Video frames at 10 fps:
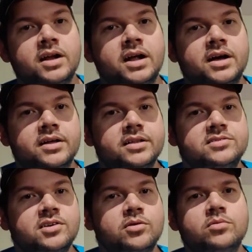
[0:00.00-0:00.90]

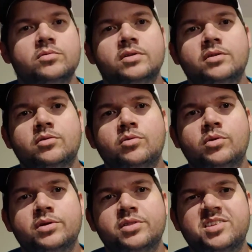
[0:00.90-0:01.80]
And so
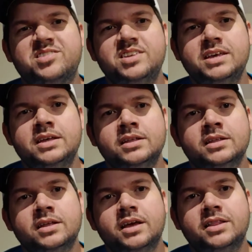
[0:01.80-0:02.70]
with the C
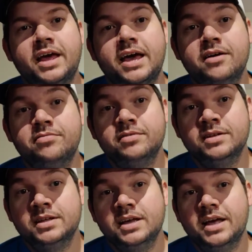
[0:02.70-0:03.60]
and the F,
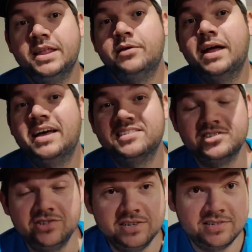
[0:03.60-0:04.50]
that one
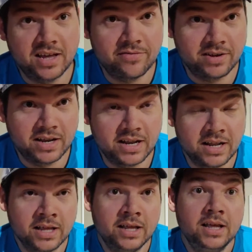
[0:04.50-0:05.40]
has a G7 in
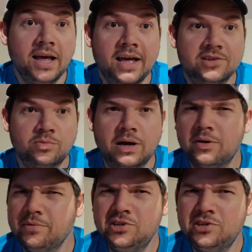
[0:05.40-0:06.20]
it as well.